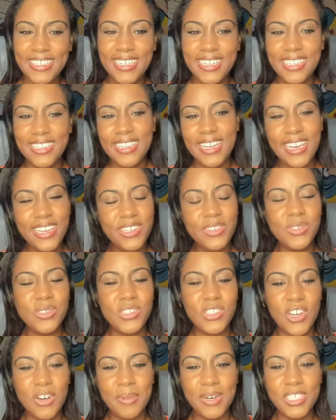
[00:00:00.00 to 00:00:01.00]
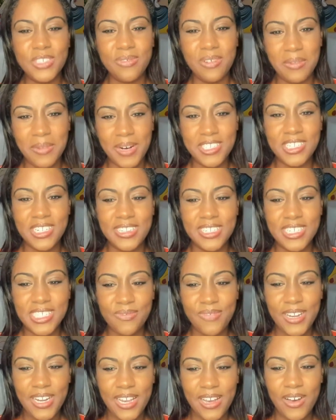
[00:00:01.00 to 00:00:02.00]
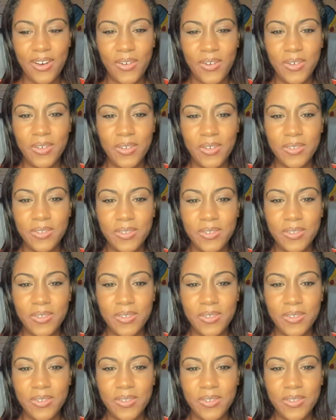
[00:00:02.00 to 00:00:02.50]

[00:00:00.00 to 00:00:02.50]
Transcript: Thank you so much for watching this video.